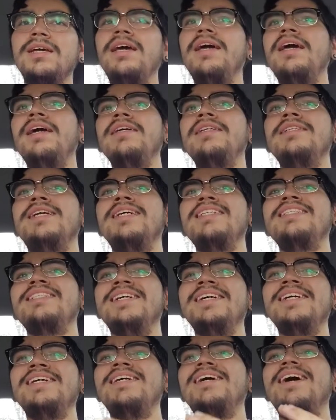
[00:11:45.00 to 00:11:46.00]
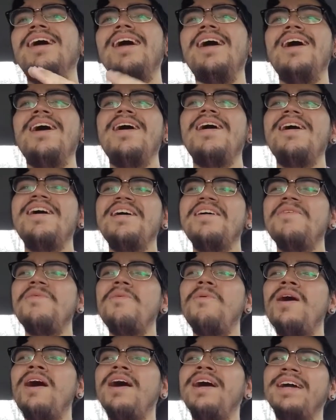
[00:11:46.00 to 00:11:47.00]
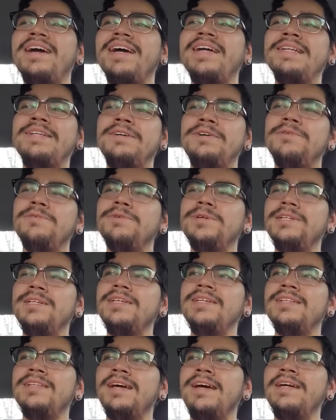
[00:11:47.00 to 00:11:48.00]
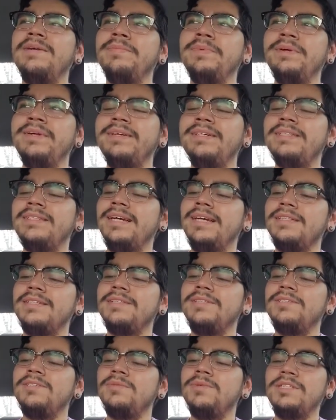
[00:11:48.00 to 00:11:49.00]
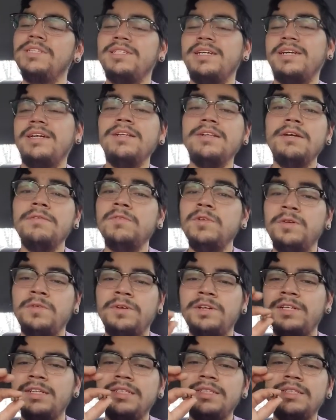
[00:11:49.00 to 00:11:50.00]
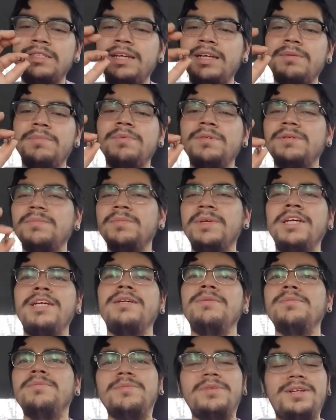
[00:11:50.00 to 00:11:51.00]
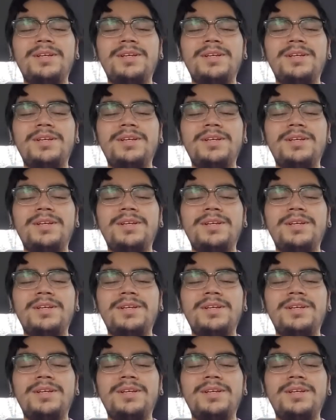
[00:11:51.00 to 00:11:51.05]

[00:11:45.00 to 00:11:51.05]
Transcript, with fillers: And that's like why I don't really like being in Texas too much. Like I love living in the state, but man,